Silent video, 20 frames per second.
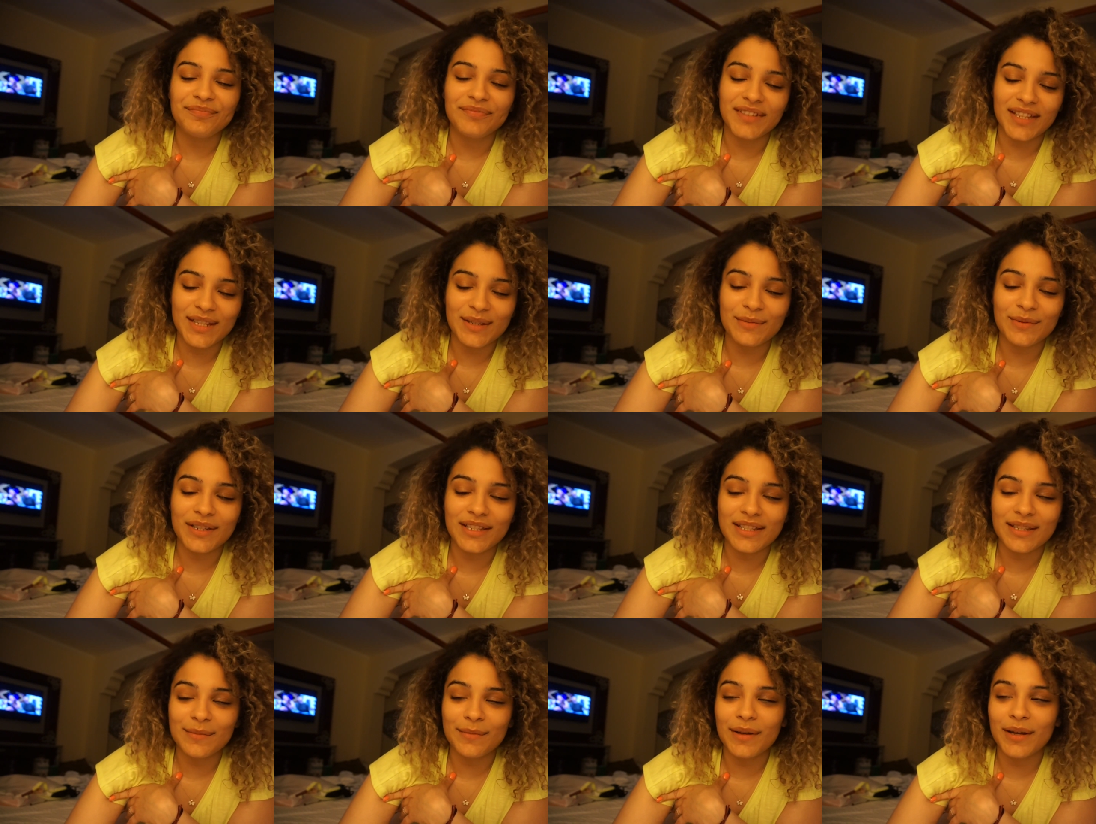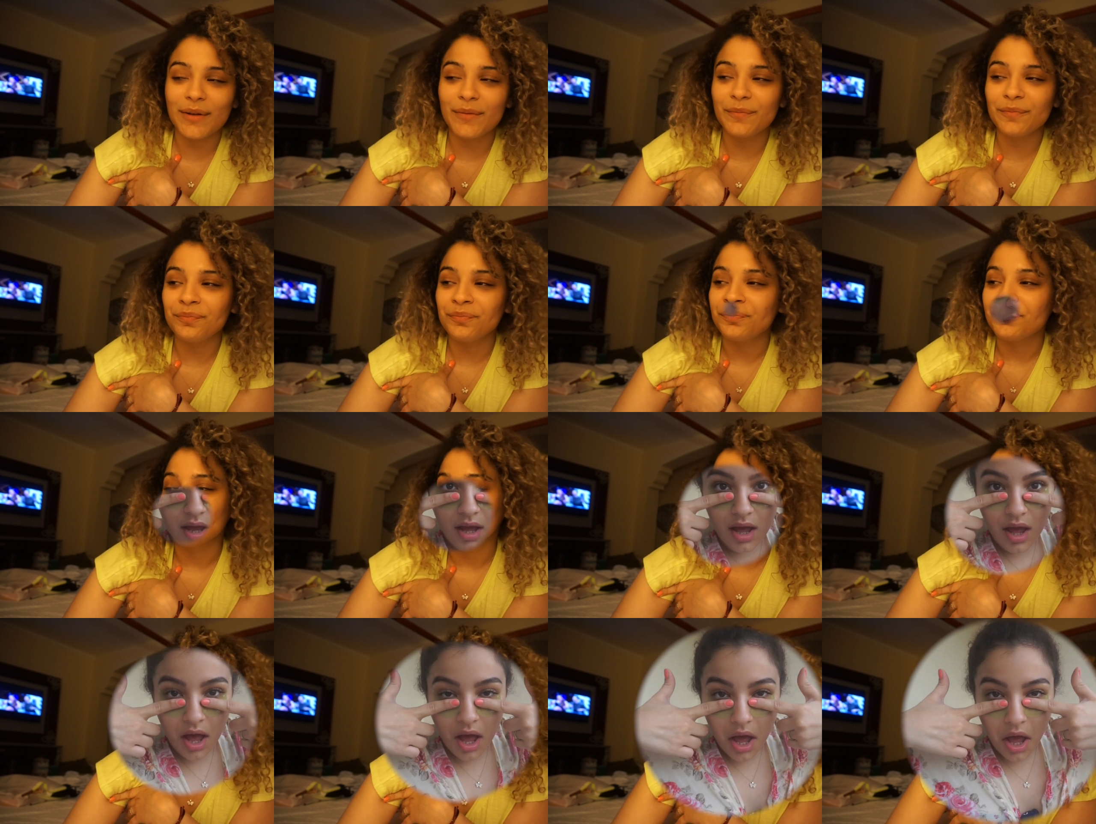That's what it's about.
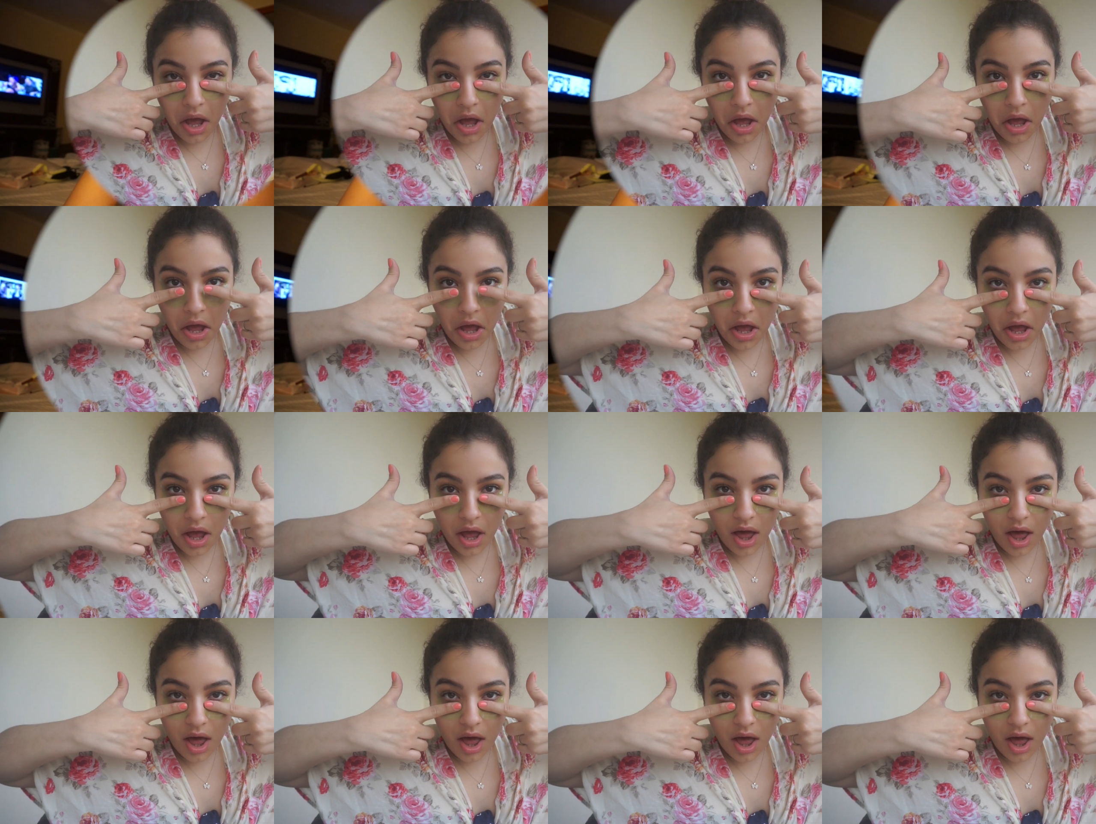Um,